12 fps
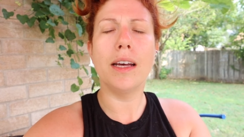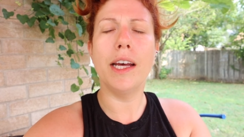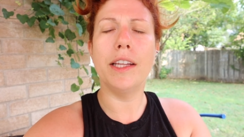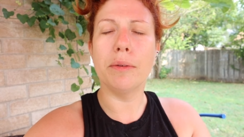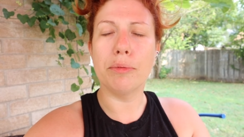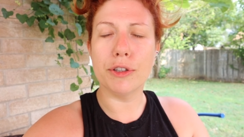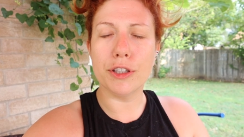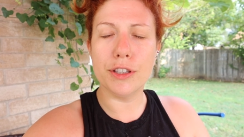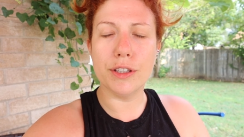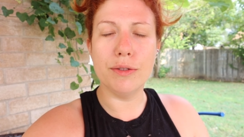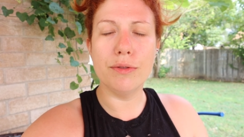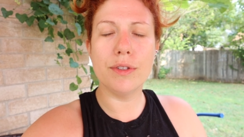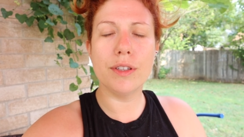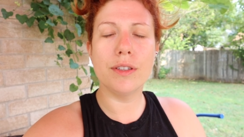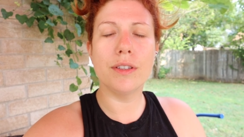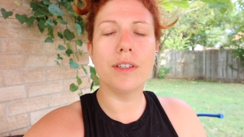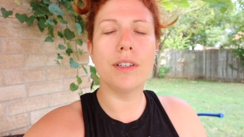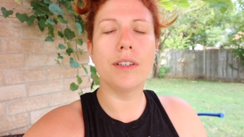in the pursuit
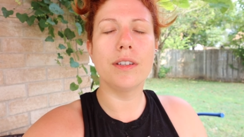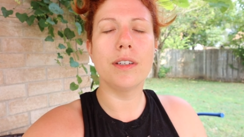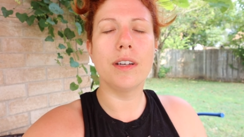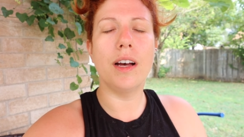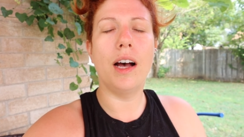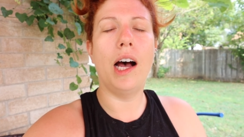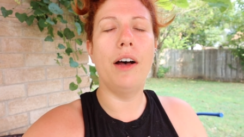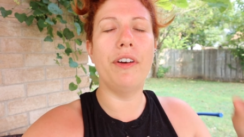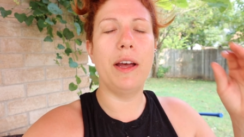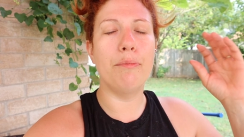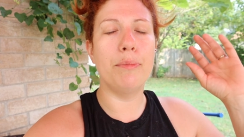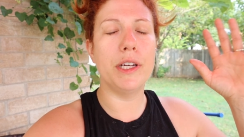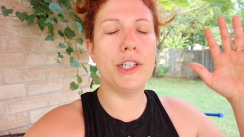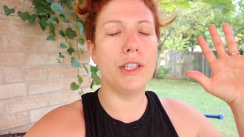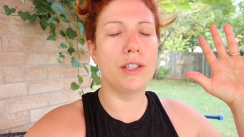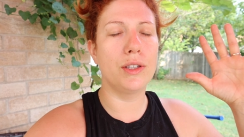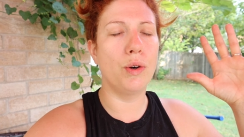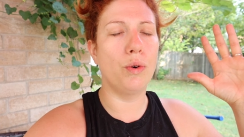of
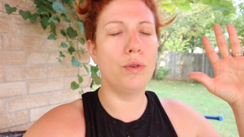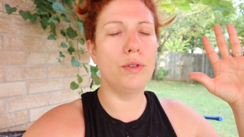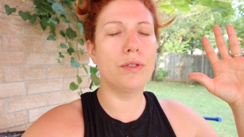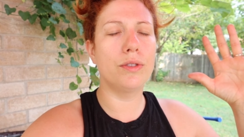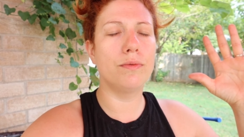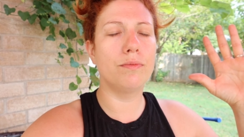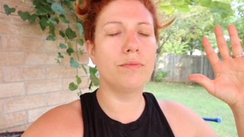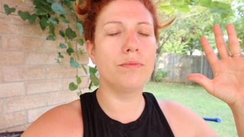ambitious goals.